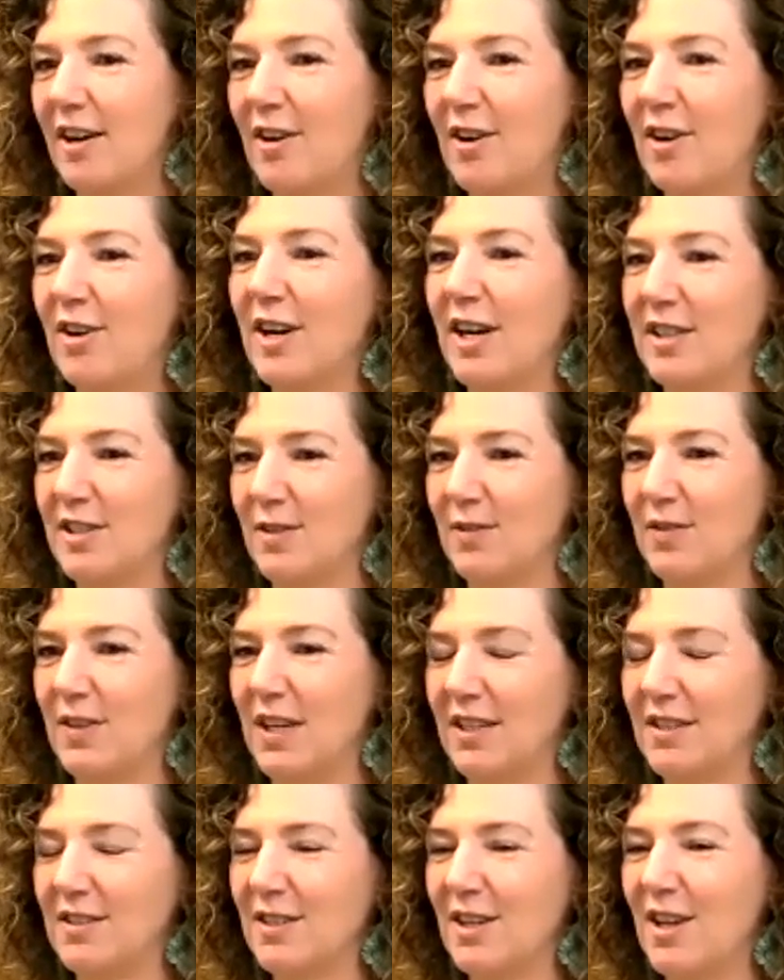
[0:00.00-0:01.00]
all kinds of
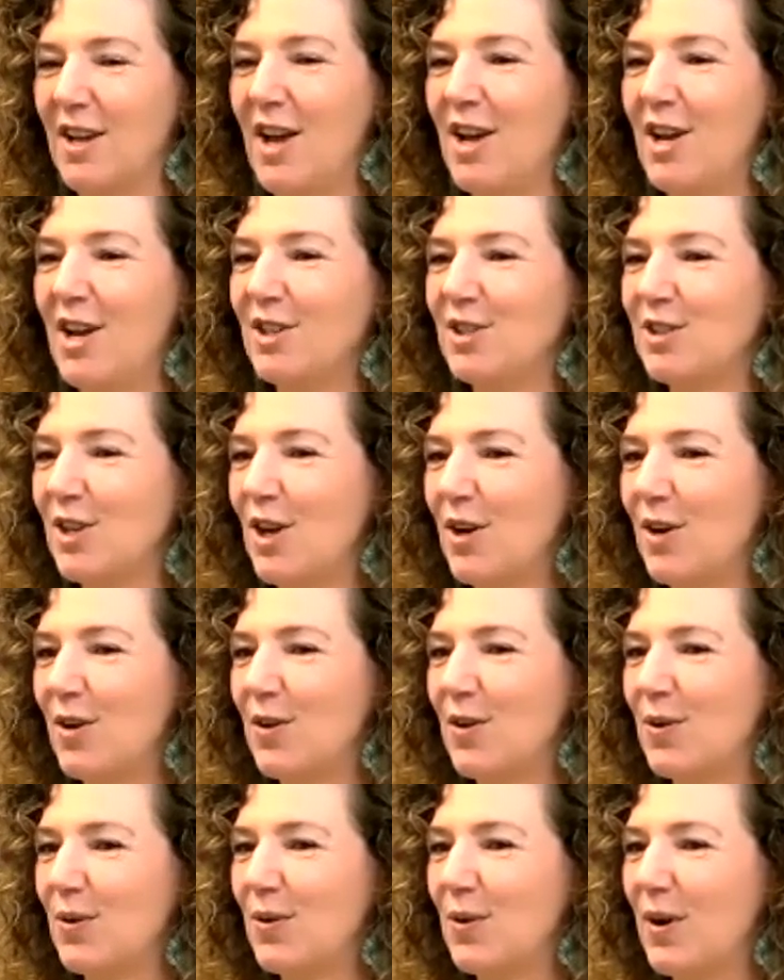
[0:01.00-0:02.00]
things.
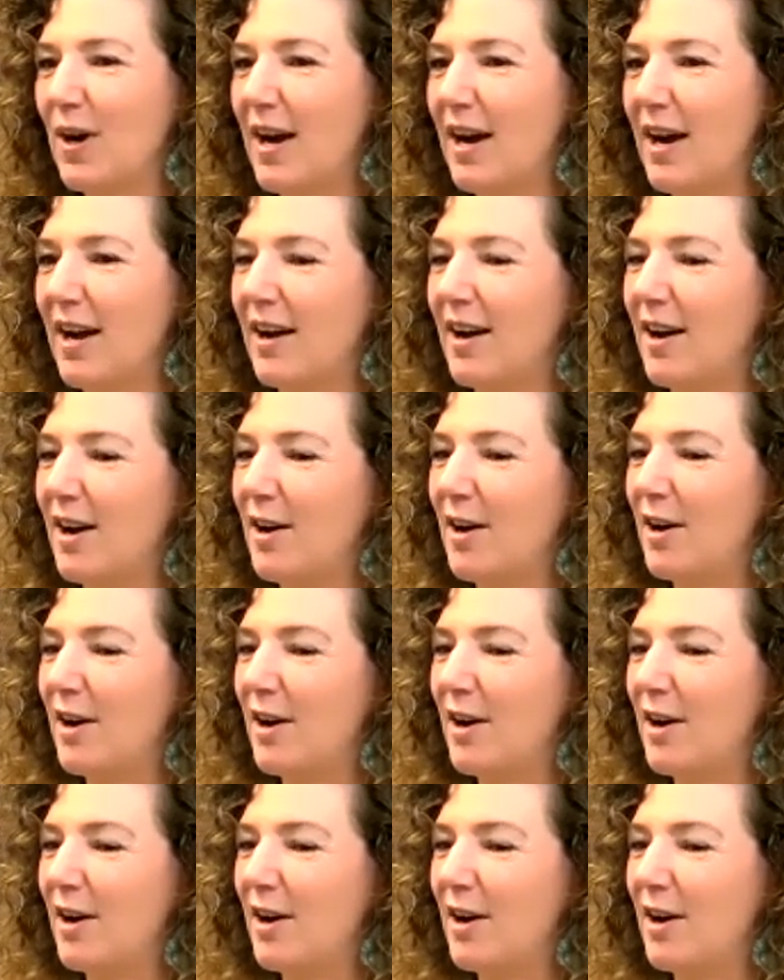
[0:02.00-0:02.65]
So I